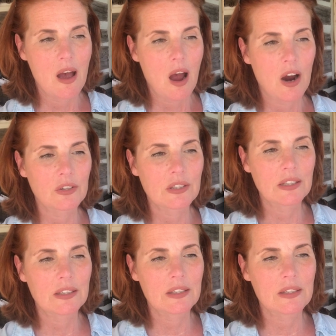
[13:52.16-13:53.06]
Our
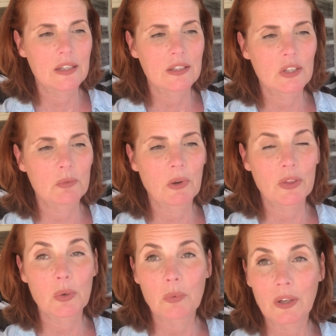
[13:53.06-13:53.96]
sinlessness is but
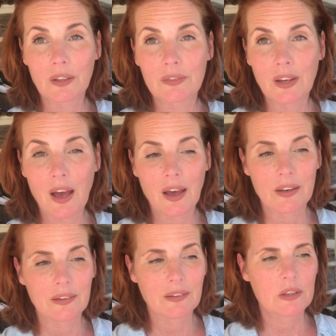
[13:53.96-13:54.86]
the will of
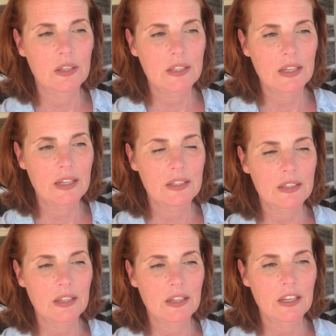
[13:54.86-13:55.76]
God. This
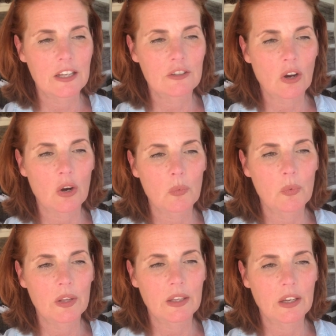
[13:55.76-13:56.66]
instant is our
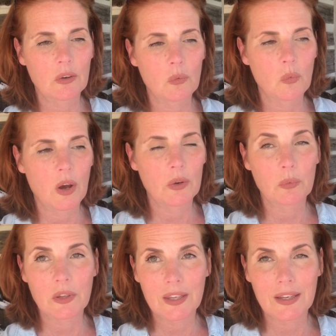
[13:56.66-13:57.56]
willing one
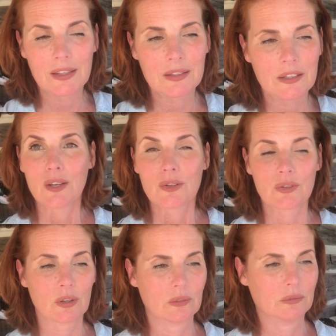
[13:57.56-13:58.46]
with his.
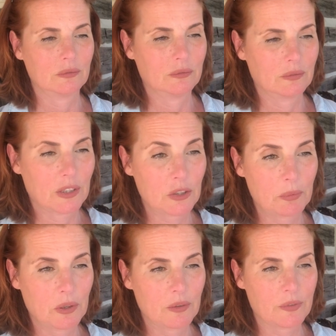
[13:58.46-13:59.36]
So that's
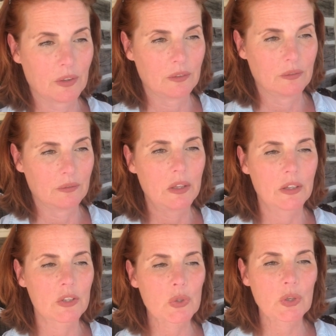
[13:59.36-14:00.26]
beautiful. We
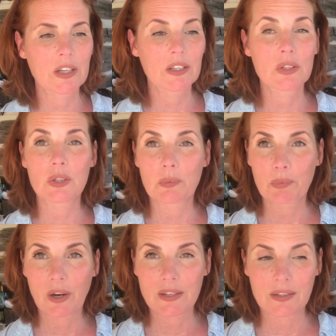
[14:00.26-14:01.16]
look straight into the
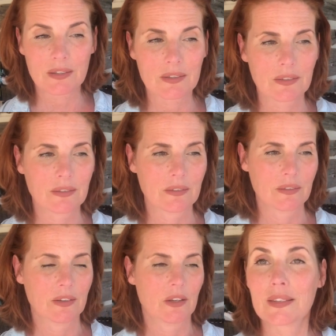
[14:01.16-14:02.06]
present.
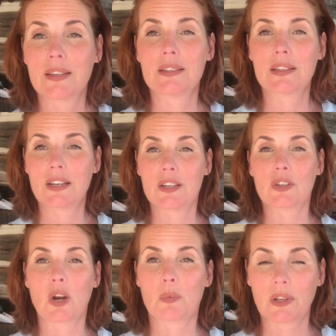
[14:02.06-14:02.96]
This instant is
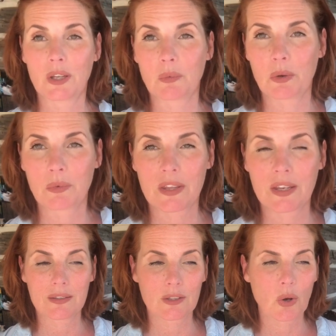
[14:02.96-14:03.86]
our willing one with
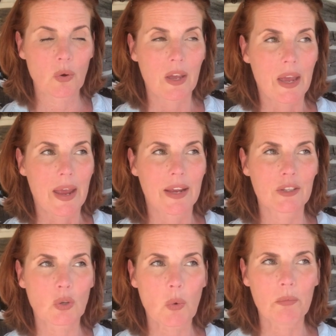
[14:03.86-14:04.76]
So
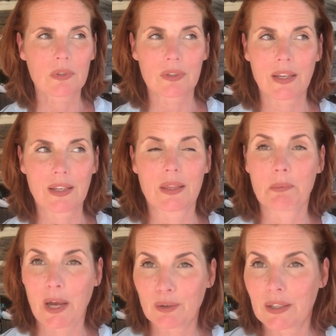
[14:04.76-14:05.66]
it's almost like the
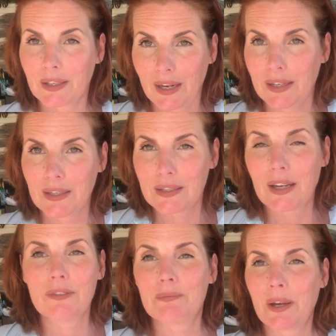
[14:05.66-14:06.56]
Byron Katie
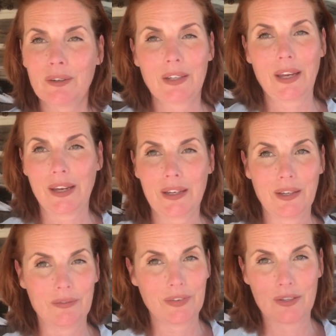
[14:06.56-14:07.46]
stuff. Byron
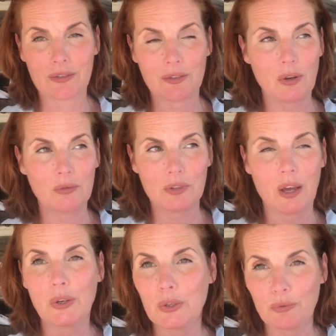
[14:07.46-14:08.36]
Katie fits so
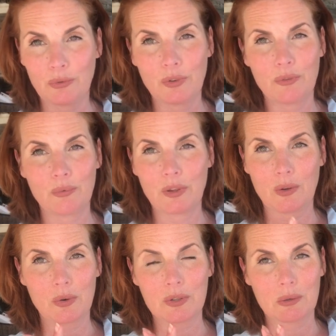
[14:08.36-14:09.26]
tongue and groove with A
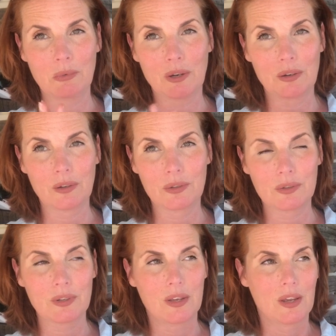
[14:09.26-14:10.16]
Course in
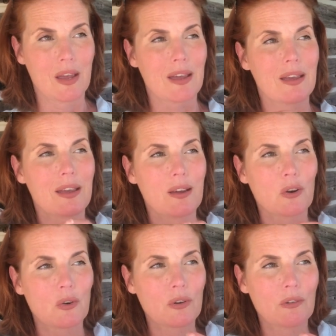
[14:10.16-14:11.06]
Miracles.
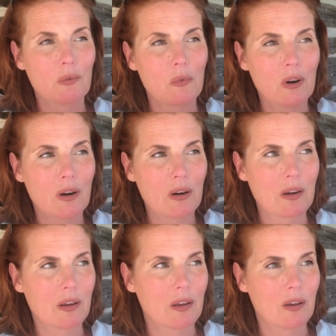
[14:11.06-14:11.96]
Her
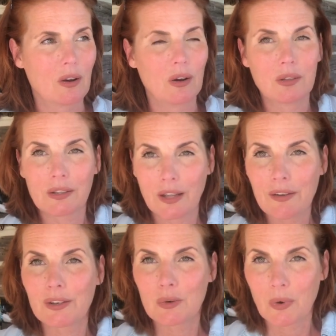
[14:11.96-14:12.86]
work called
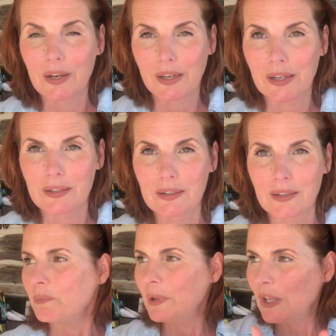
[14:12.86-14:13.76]
Loving What Is,
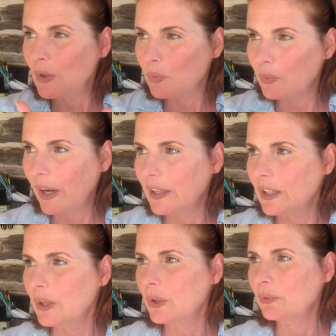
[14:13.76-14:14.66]
being right
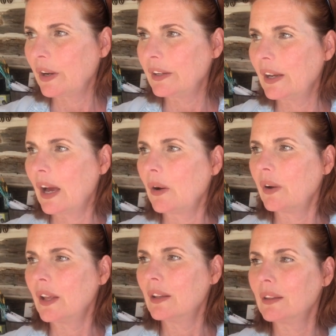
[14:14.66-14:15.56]
here and right now
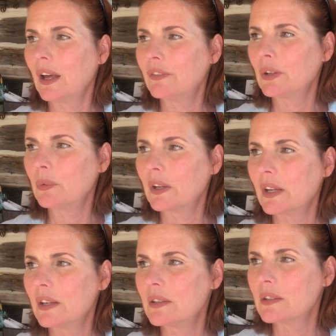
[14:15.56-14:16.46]
and loving what
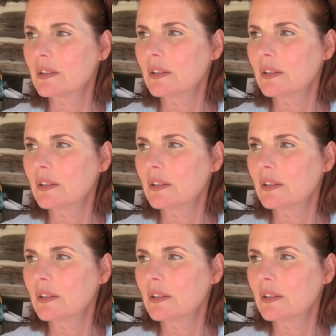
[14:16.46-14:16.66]
is.